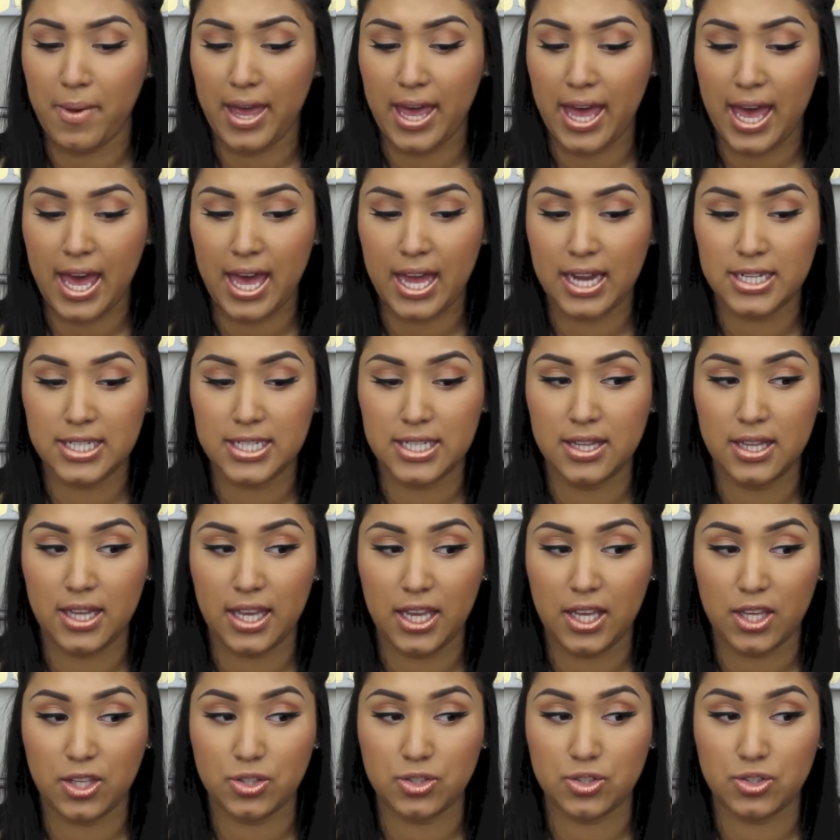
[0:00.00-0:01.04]
I had
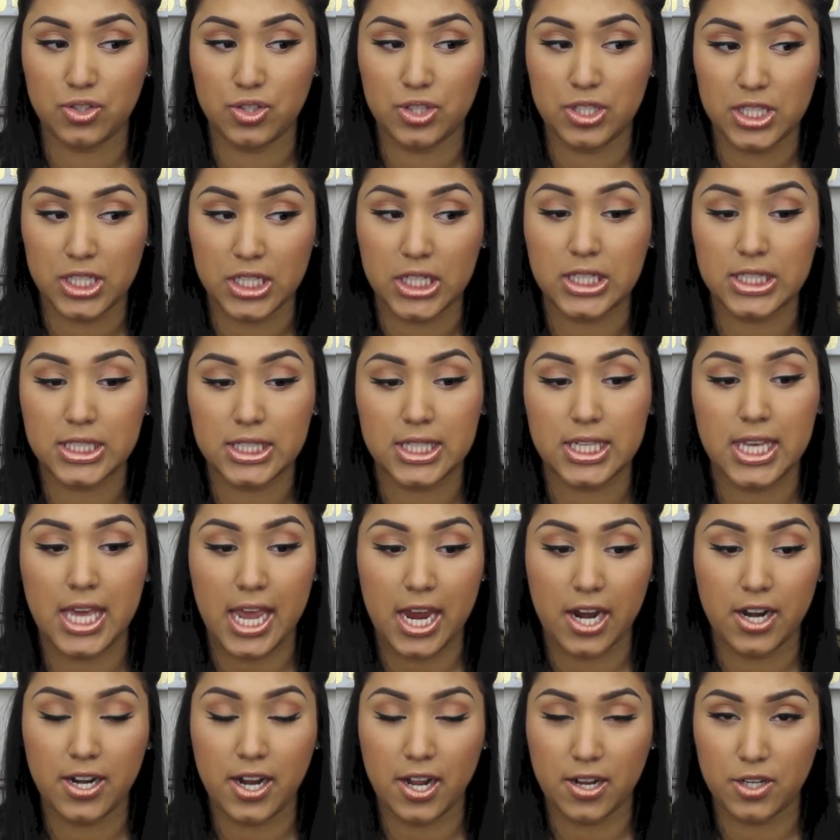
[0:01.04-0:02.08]
like seriously
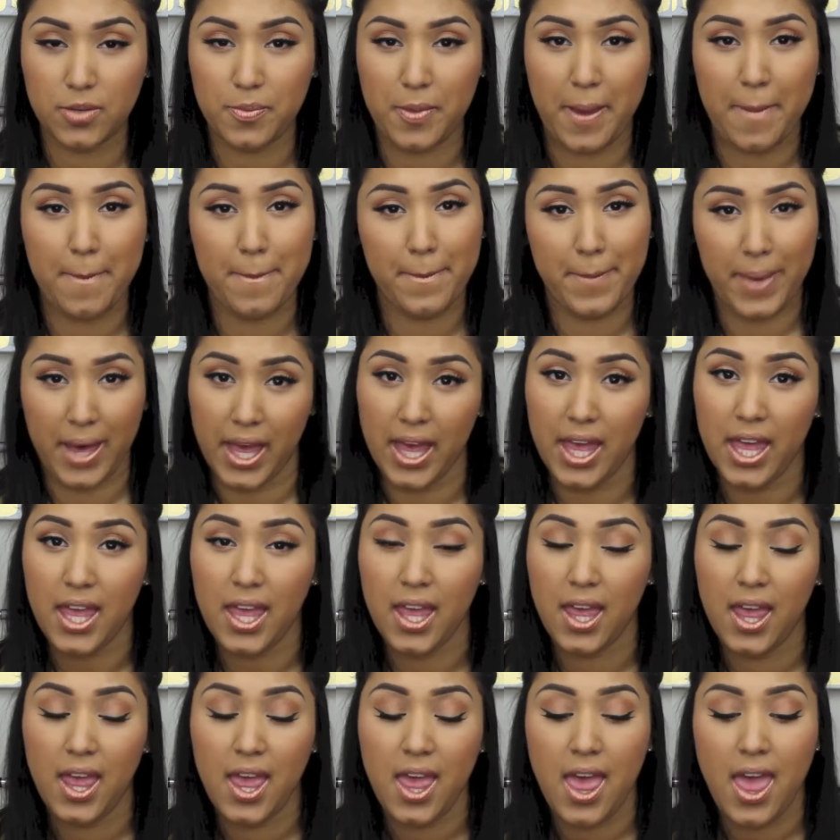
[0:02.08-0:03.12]
hair down to my butt